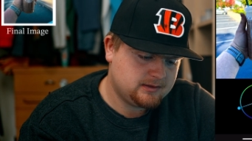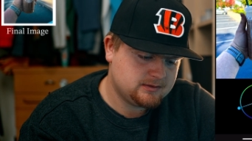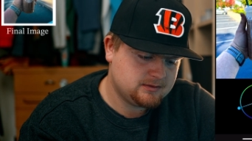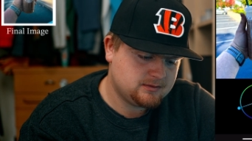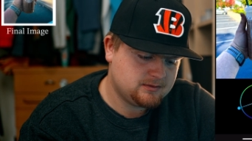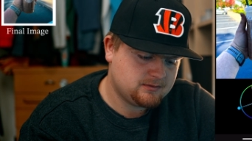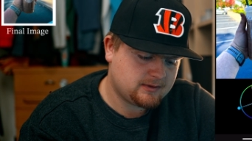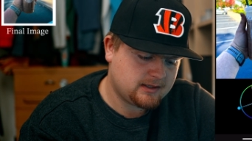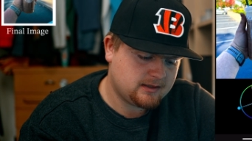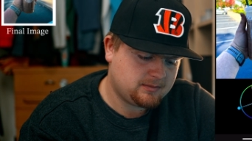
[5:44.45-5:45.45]
to
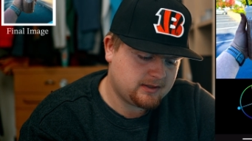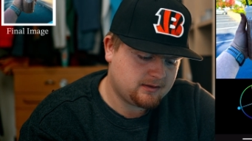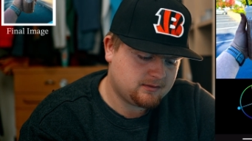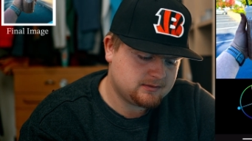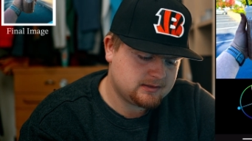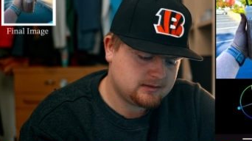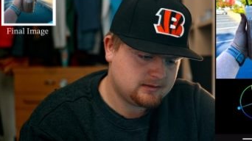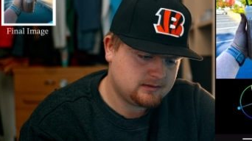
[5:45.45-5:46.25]
right about